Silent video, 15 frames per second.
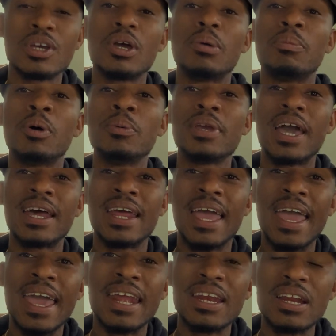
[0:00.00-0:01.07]
But we gotta
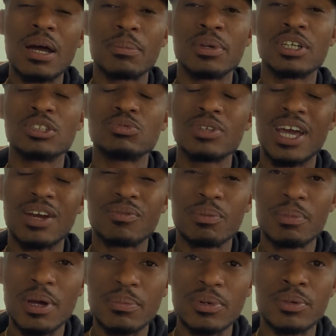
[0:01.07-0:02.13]
add it up because we gotta
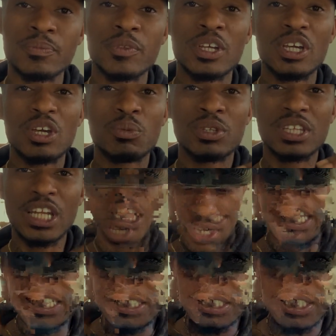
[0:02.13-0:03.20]
remember, With the
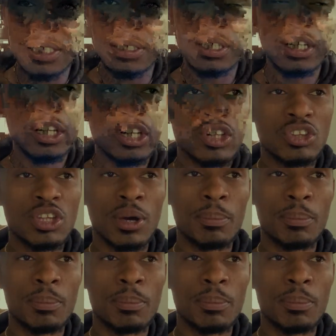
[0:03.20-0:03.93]
leasing, the